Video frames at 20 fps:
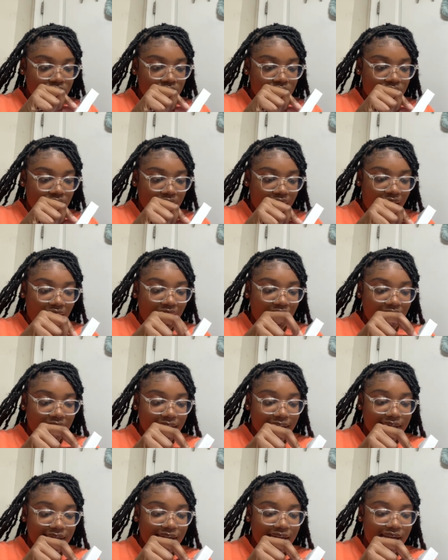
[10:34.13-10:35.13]
like I
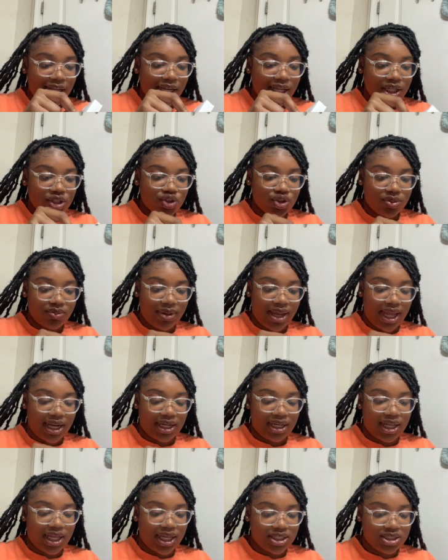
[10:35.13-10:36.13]
like I like
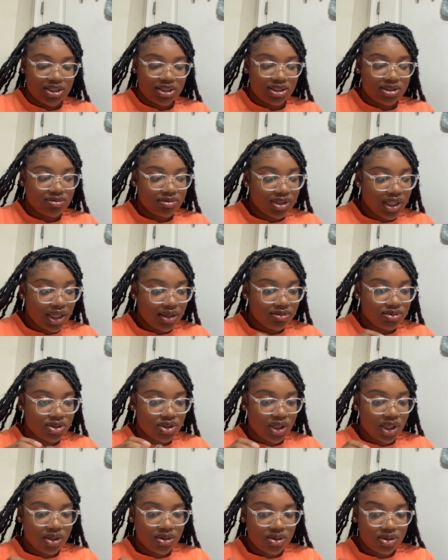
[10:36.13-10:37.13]
dramatic lashes sometimes, so
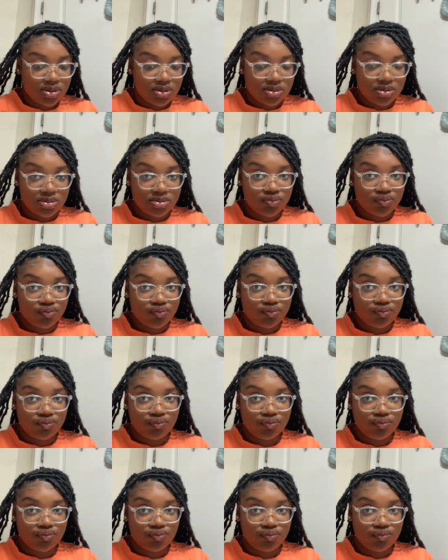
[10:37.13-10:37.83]
I don't know.